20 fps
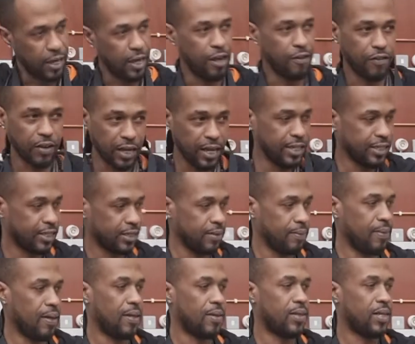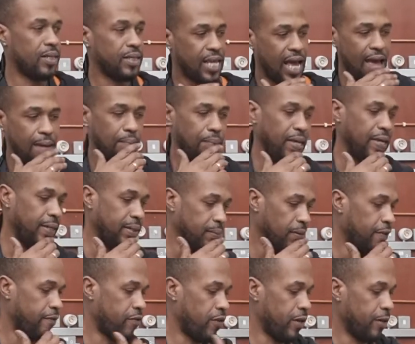If it isn't, then that means,
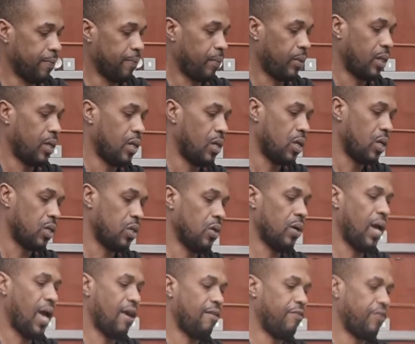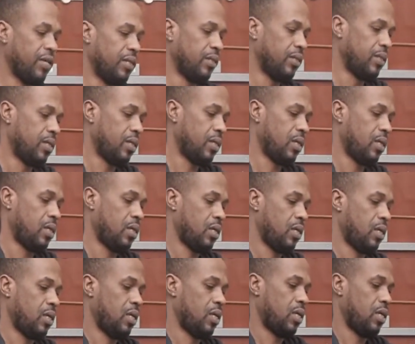my friend, you're having
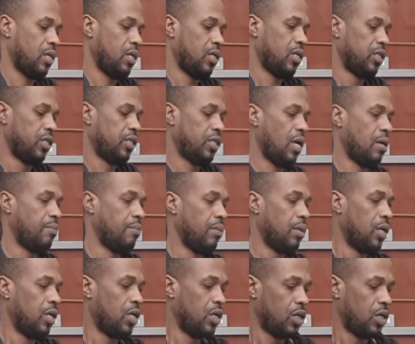some